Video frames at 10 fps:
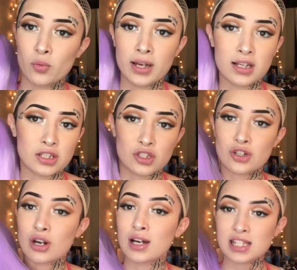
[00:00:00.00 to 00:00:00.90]
your wigs,
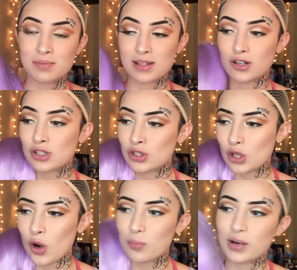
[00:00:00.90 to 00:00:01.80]
trust me, they're
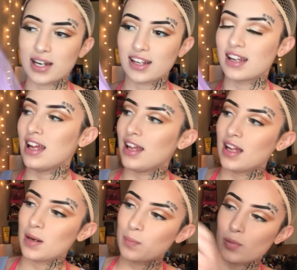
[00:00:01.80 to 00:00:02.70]
so pretty.
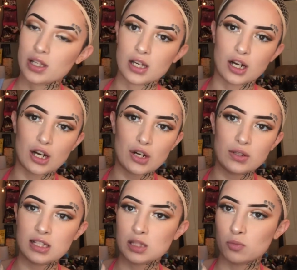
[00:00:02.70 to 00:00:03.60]
But a
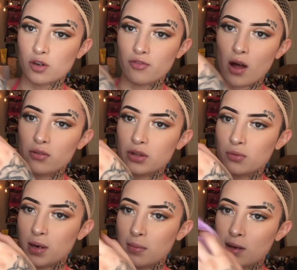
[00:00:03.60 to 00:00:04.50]
girl needs more
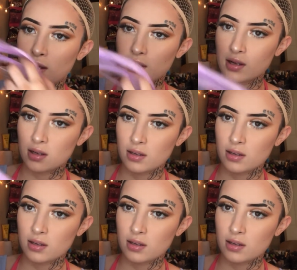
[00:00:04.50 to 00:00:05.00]
volume, mama.